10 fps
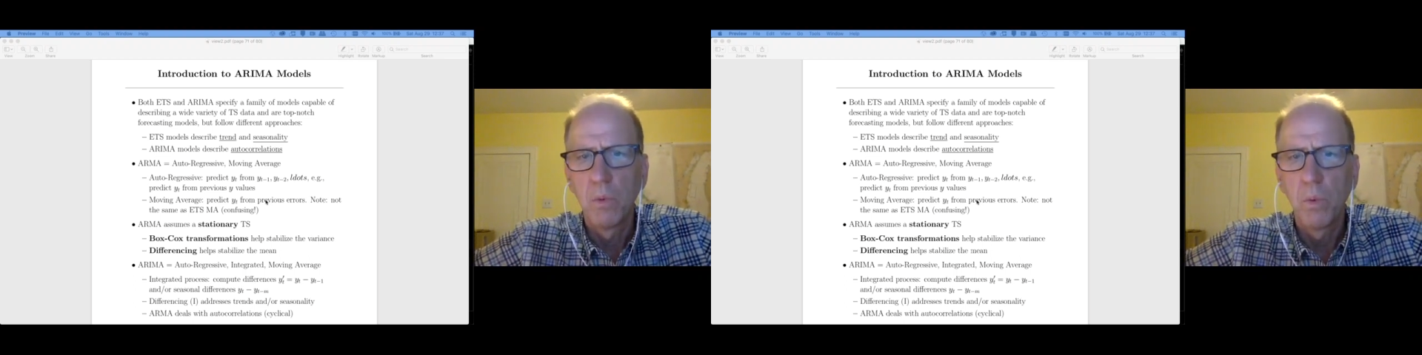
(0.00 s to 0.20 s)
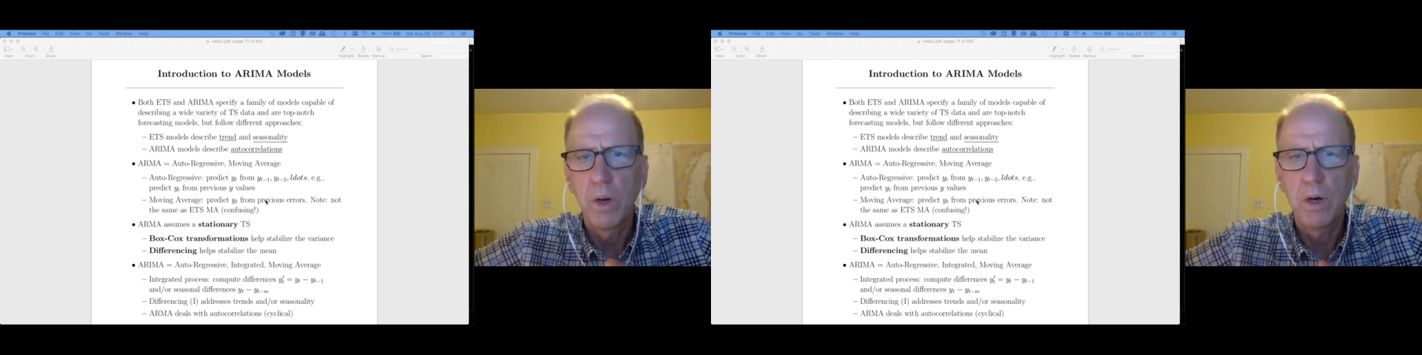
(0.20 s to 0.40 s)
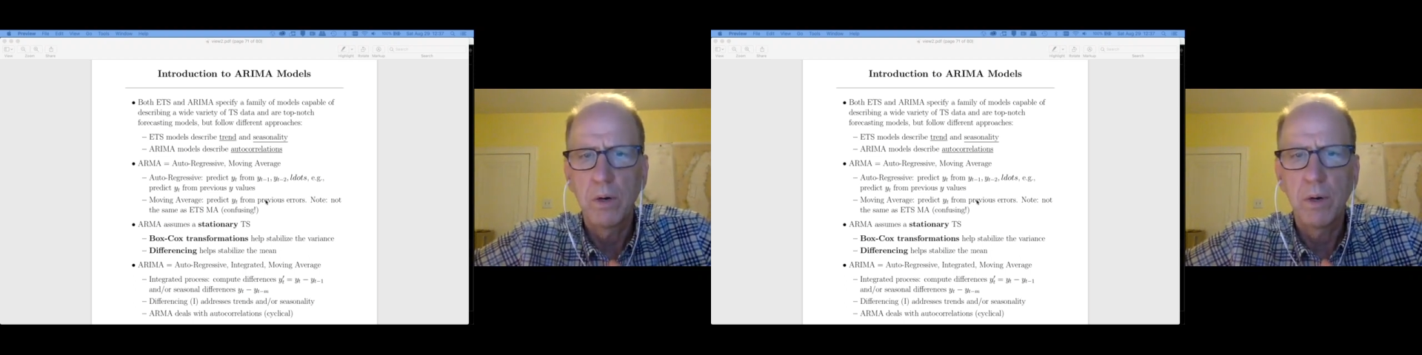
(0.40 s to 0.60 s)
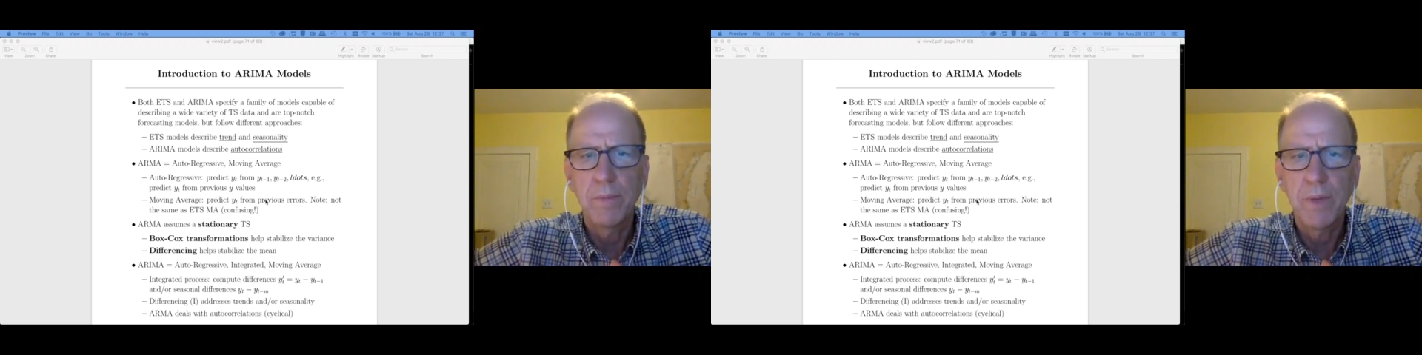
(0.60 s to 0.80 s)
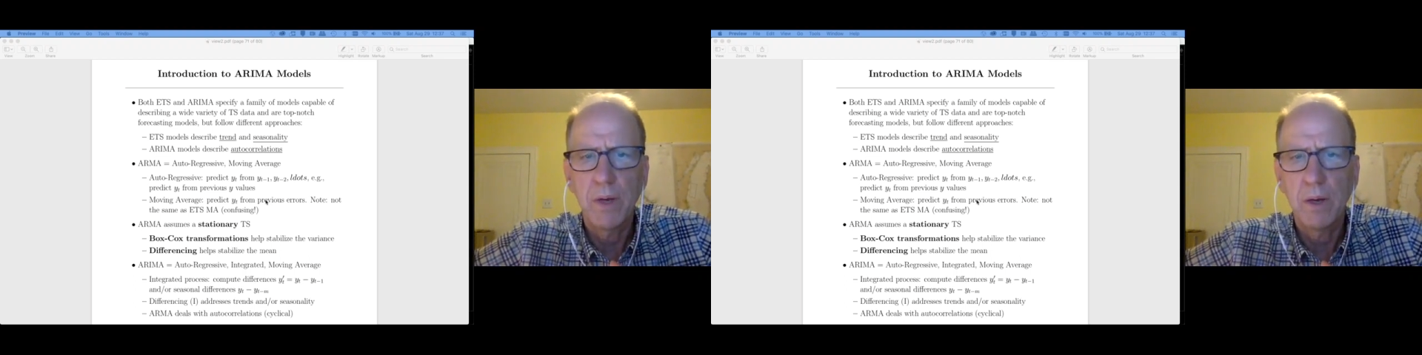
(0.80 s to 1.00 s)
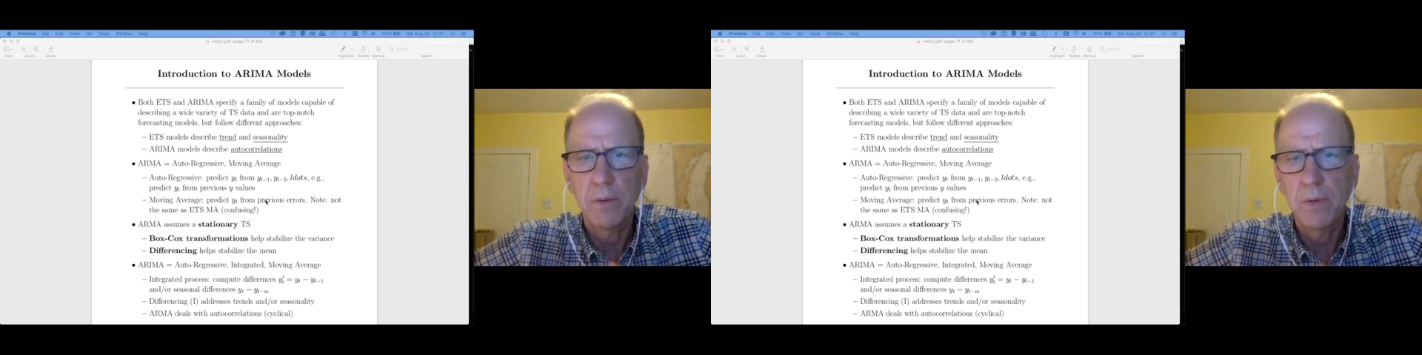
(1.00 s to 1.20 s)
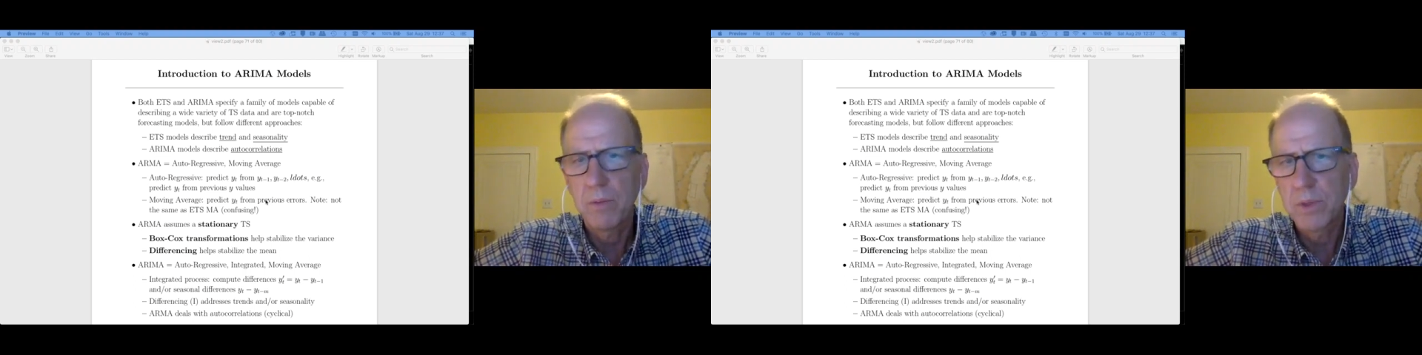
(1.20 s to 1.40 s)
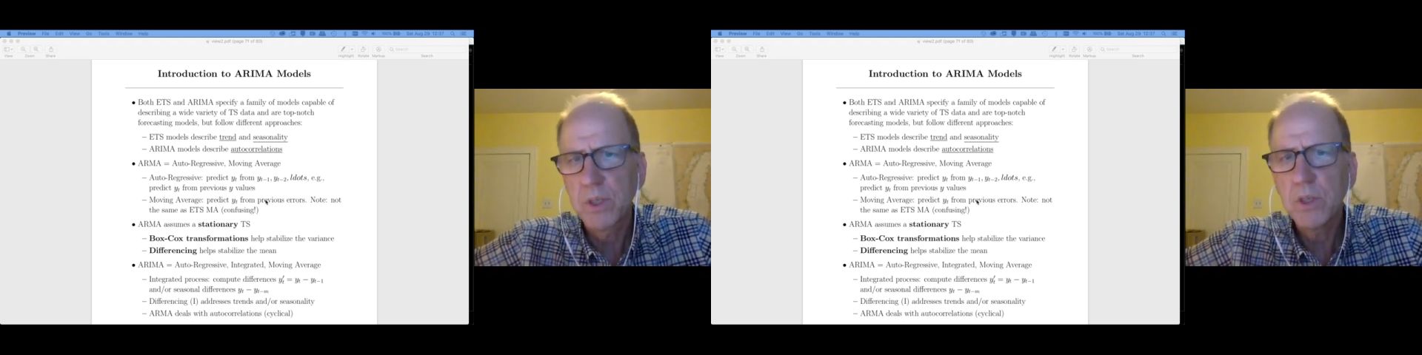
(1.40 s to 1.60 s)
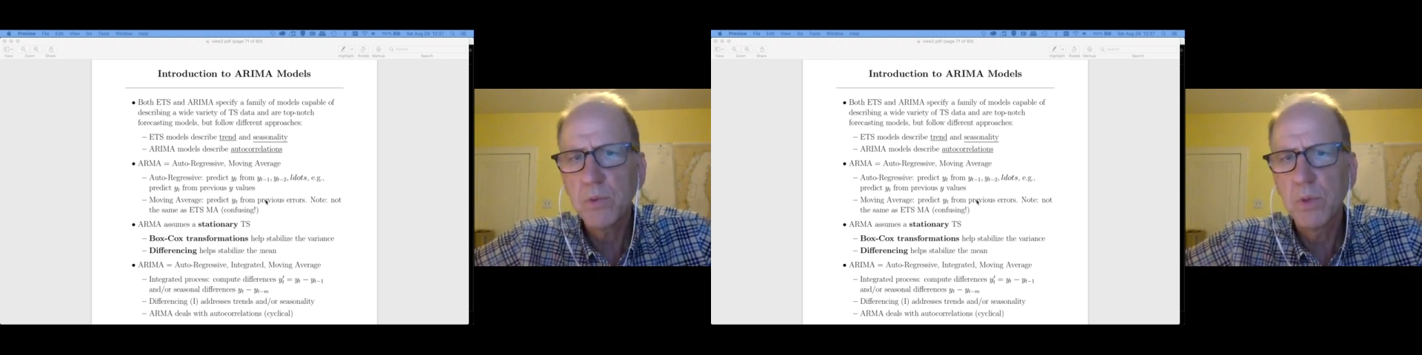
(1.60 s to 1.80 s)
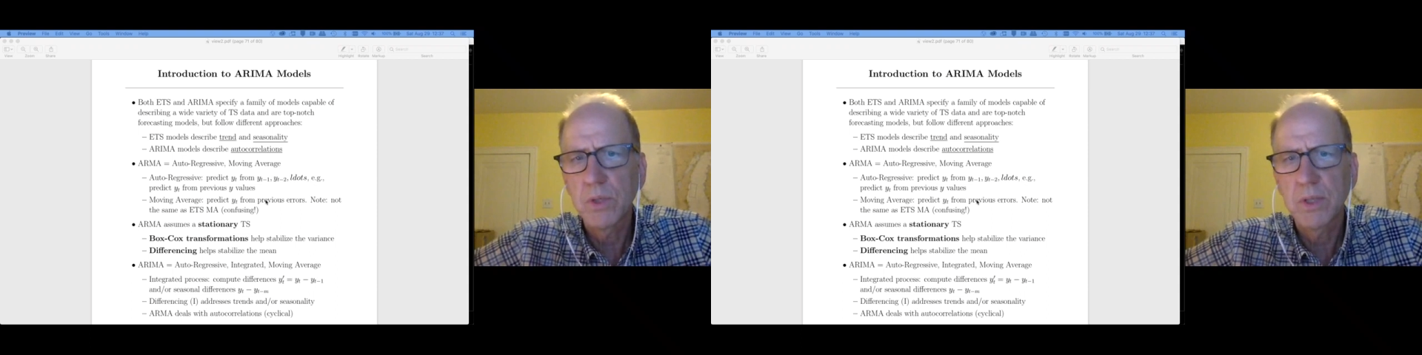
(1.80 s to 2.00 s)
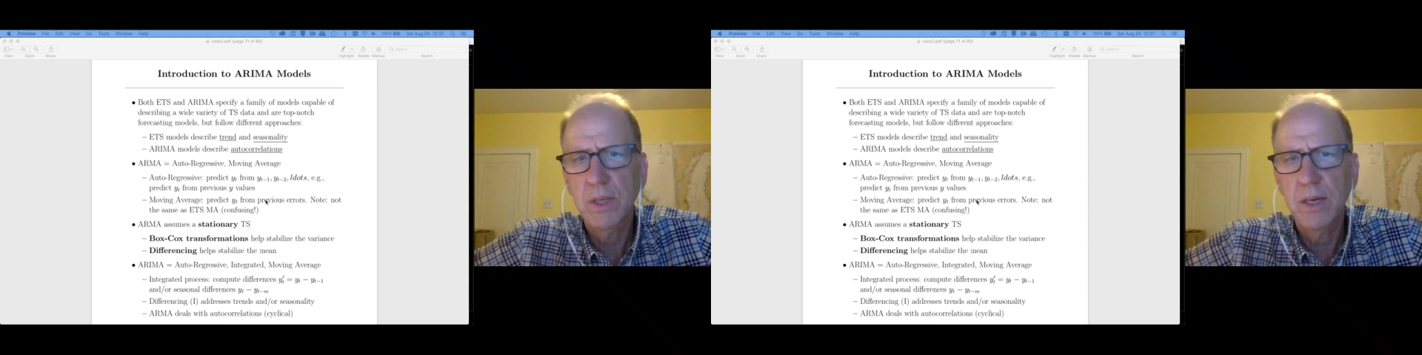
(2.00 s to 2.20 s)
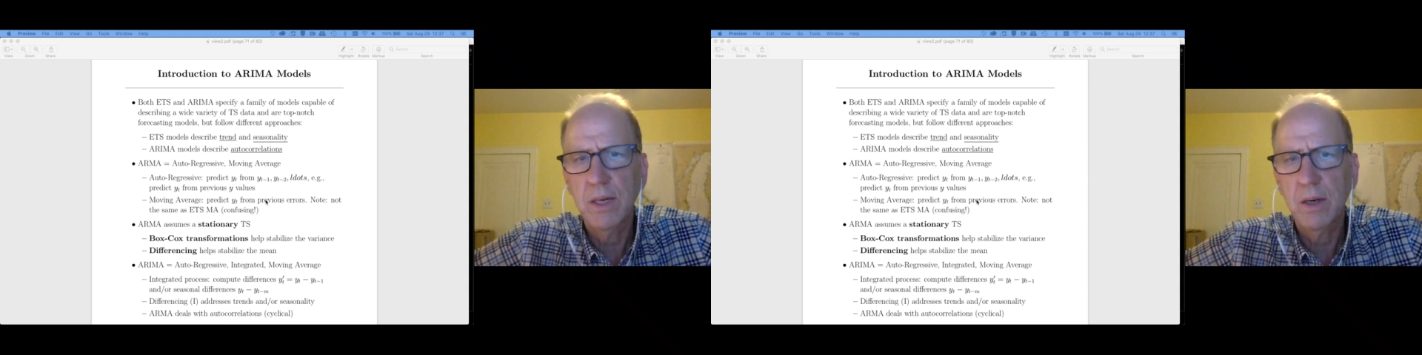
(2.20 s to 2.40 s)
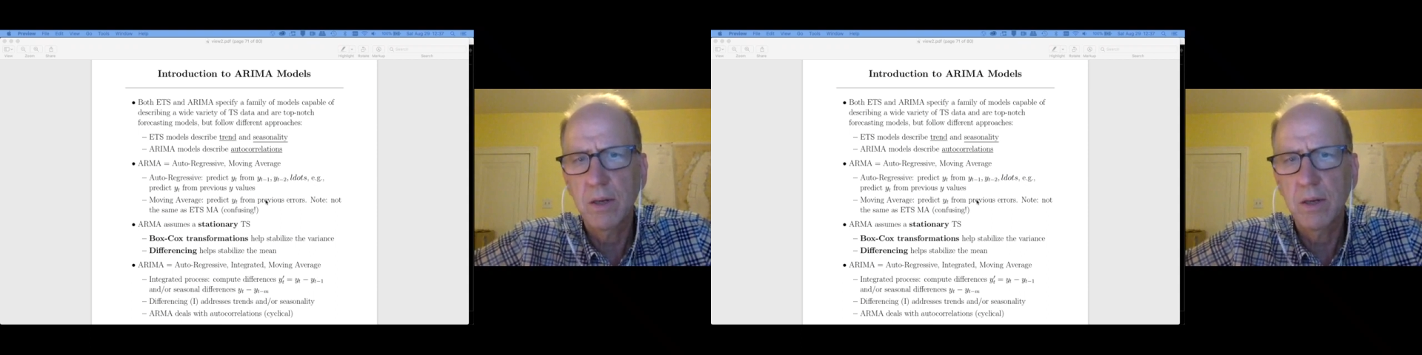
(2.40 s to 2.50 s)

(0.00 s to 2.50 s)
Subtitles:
where that residual is saying